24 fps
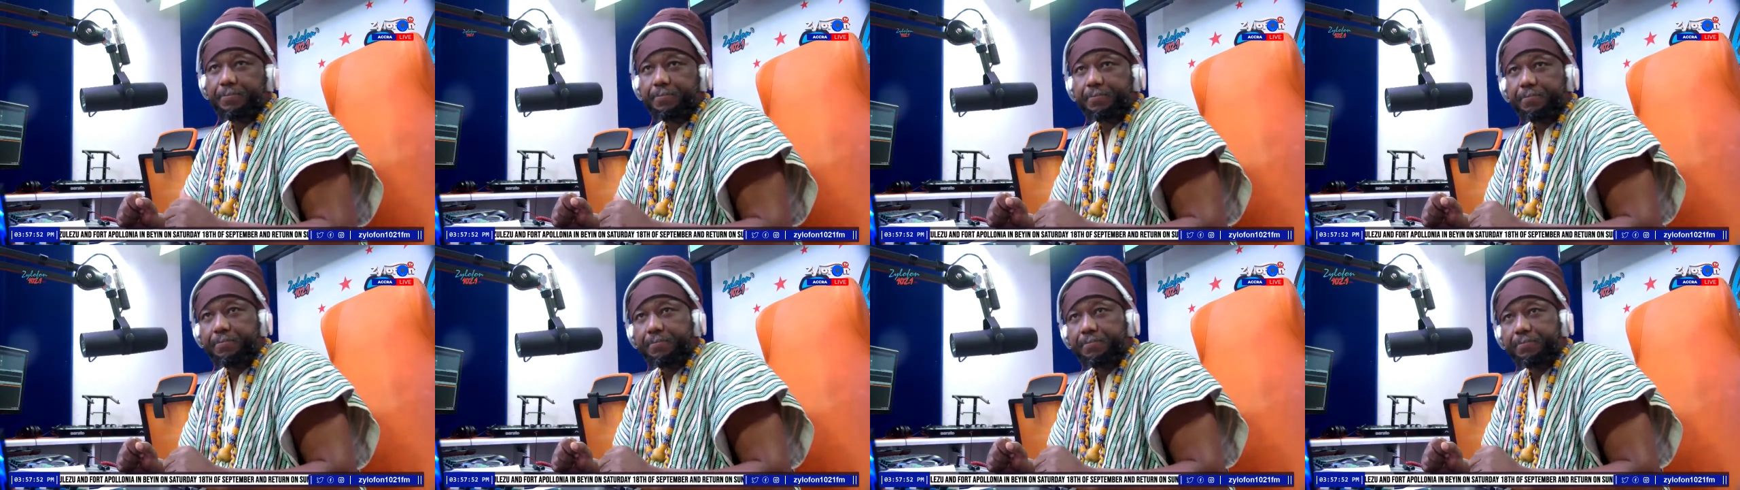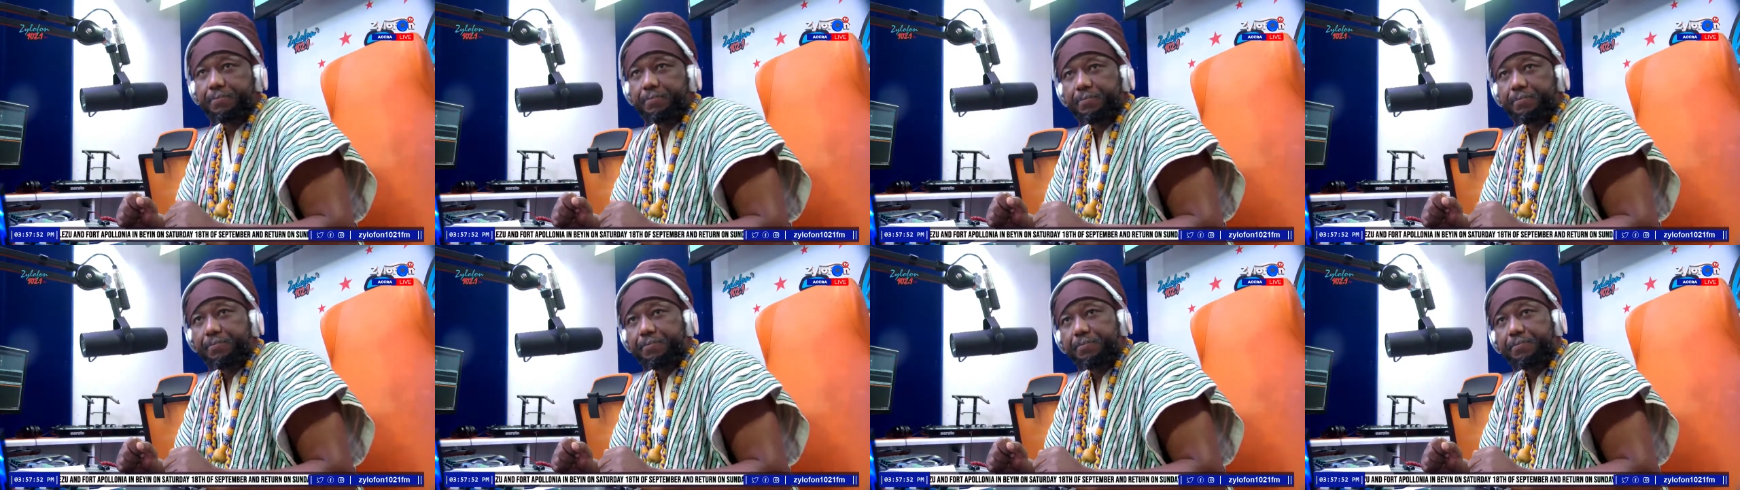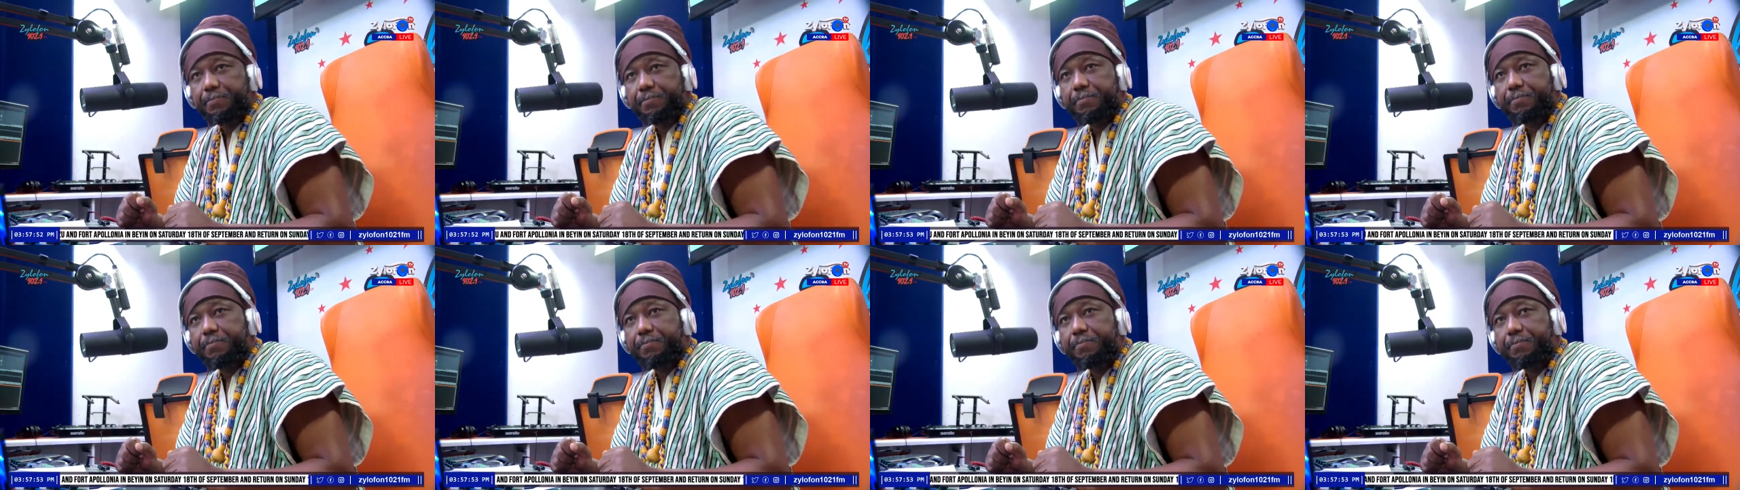
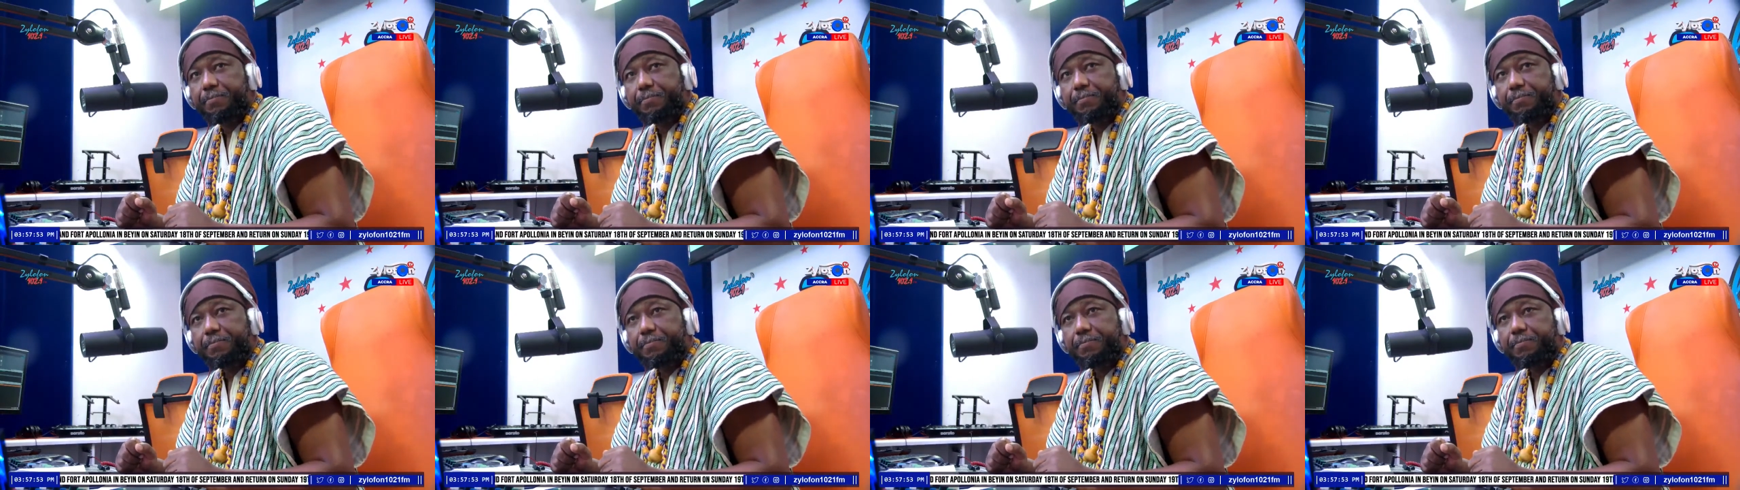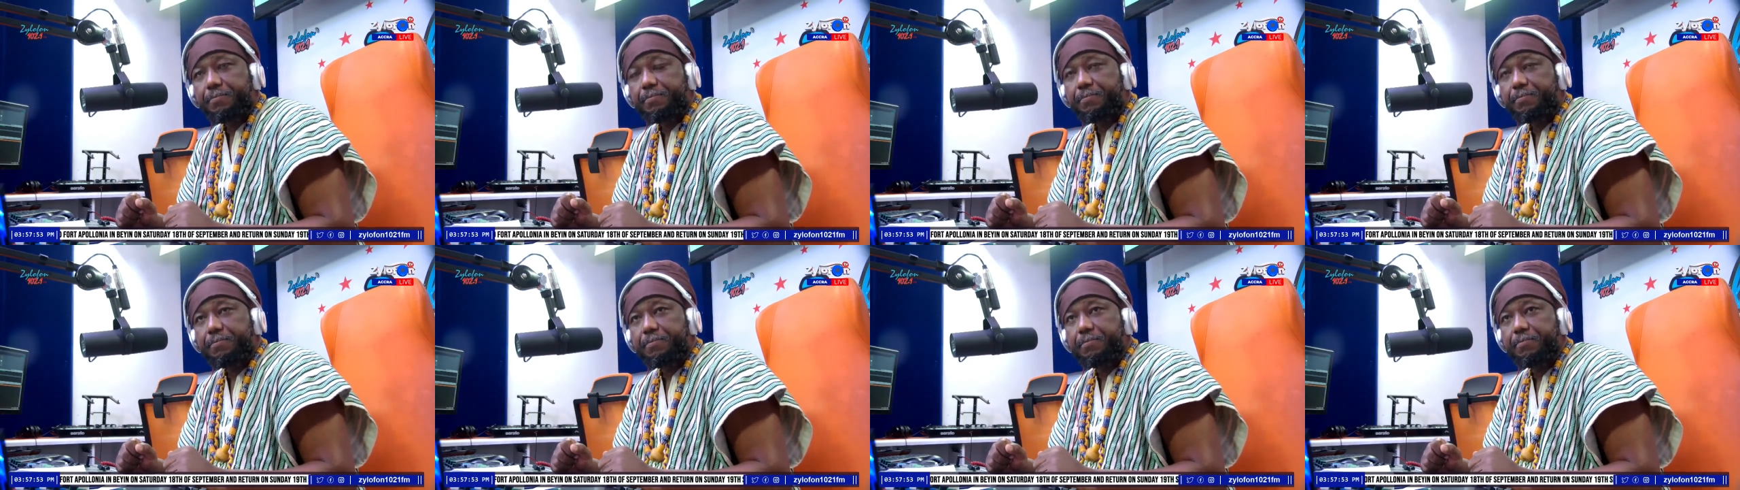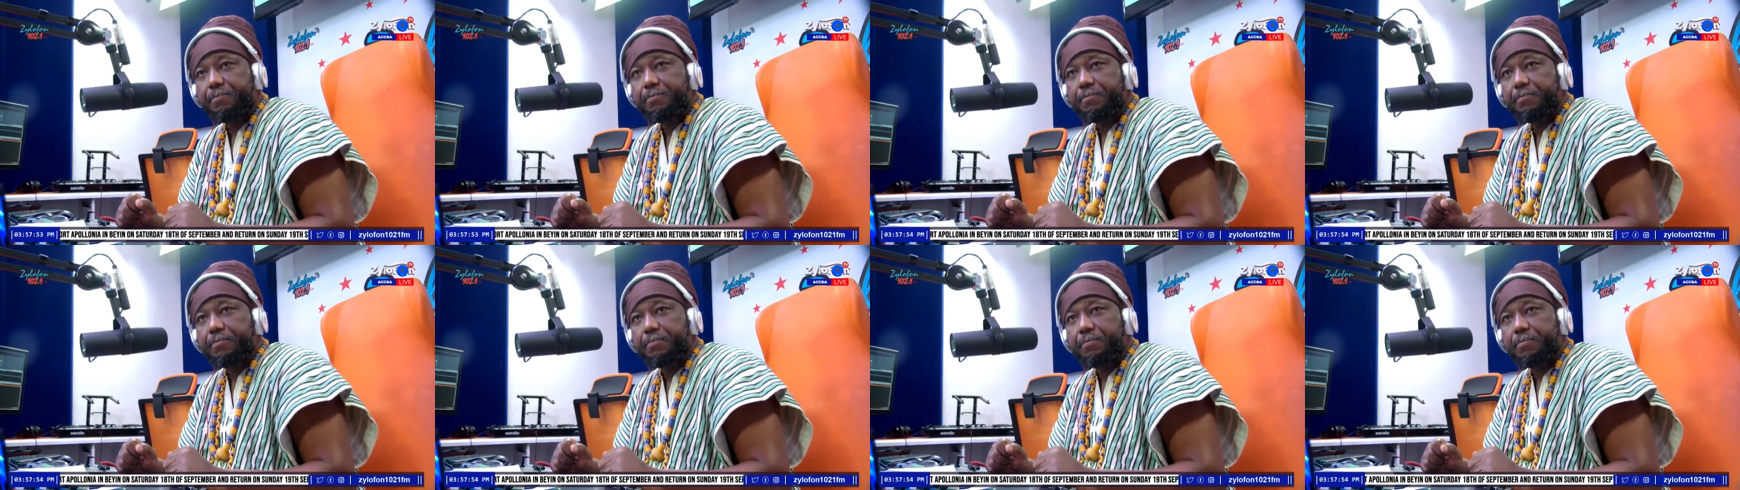
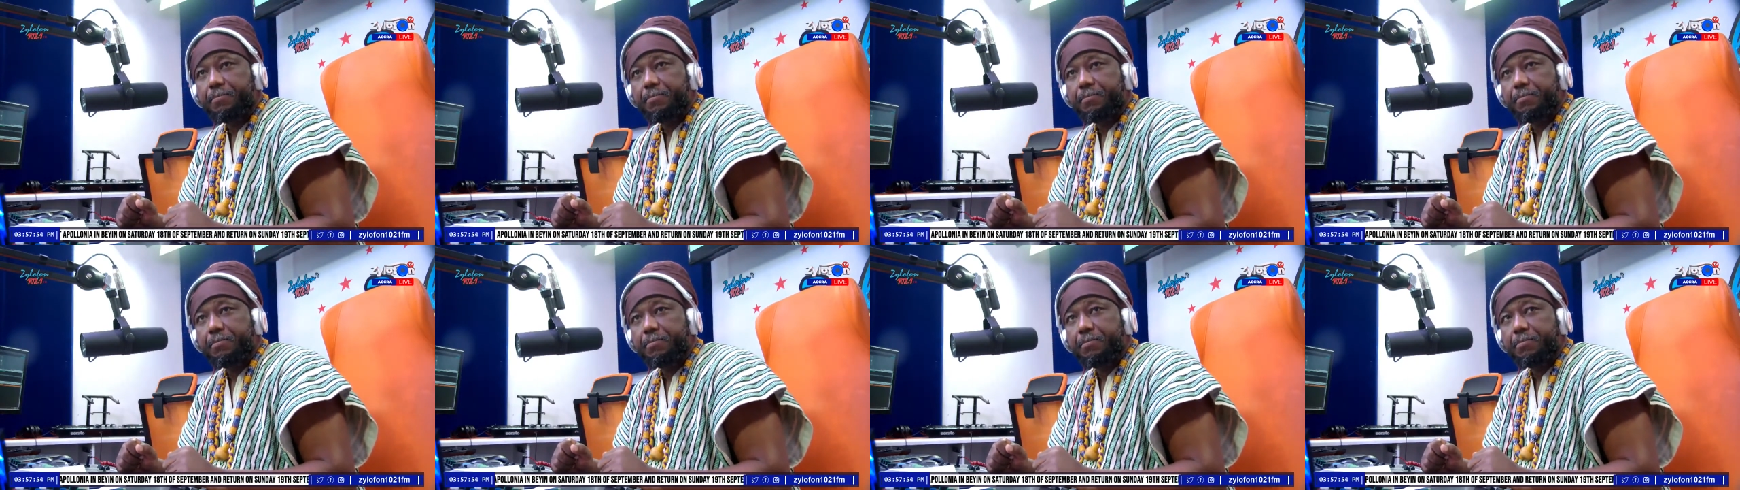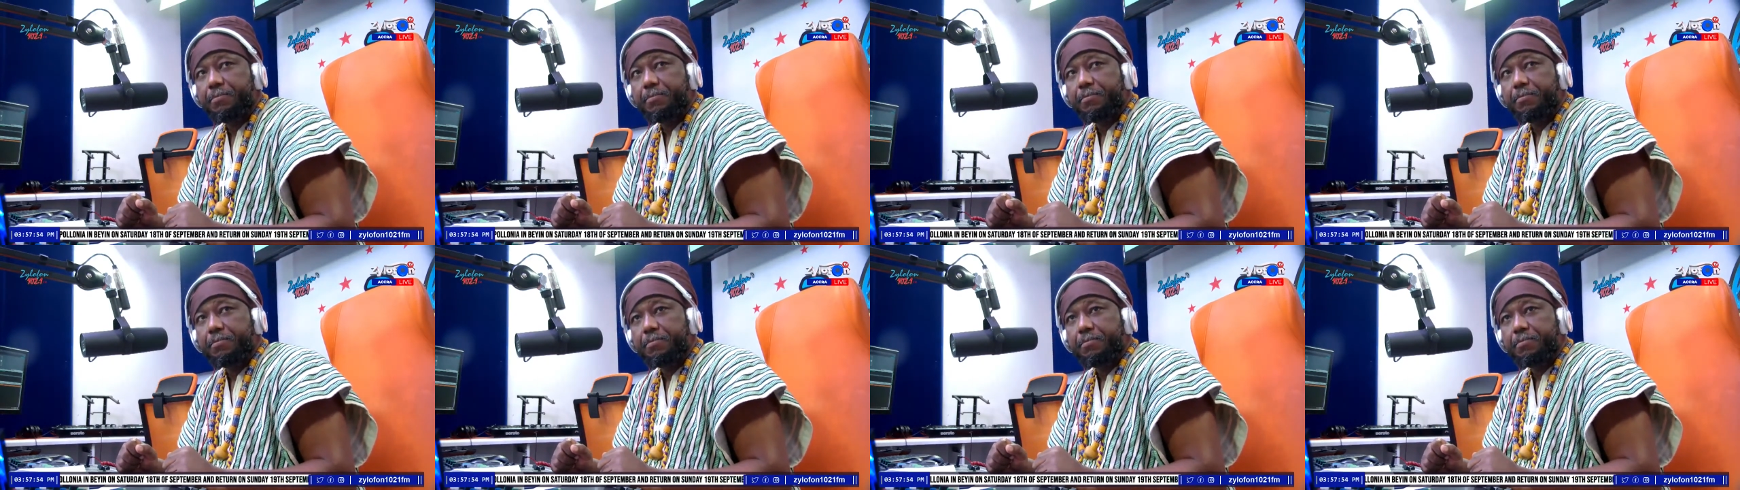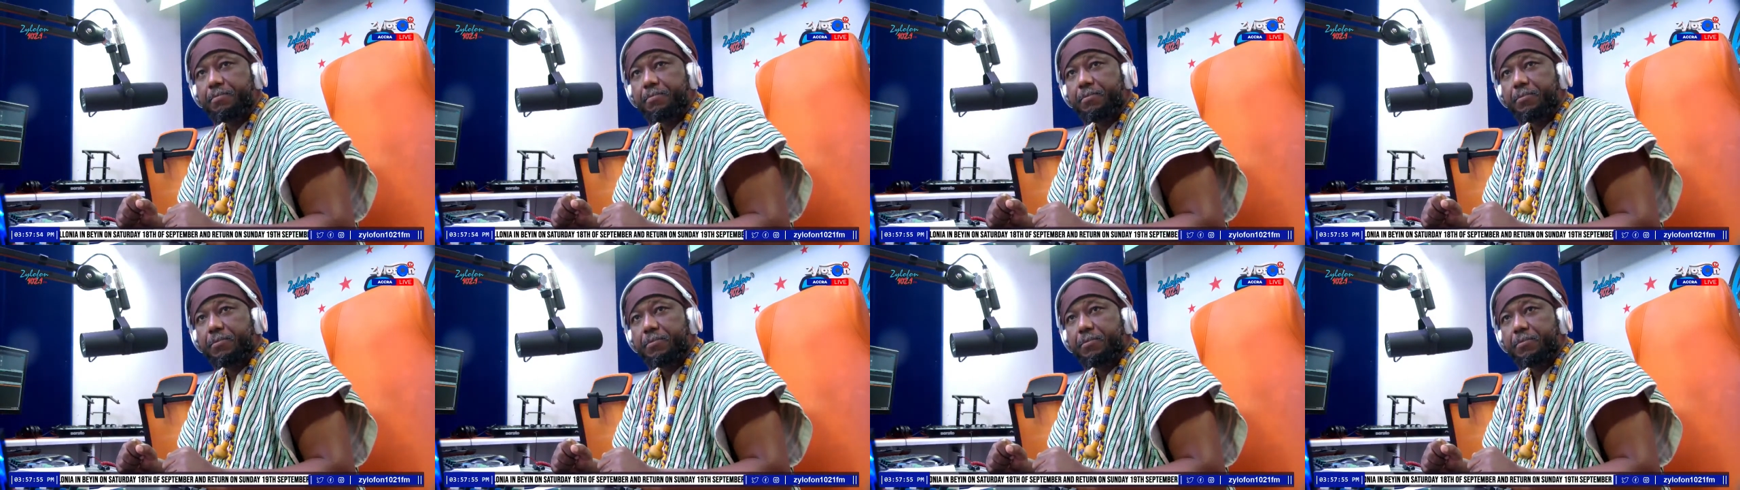[no speech]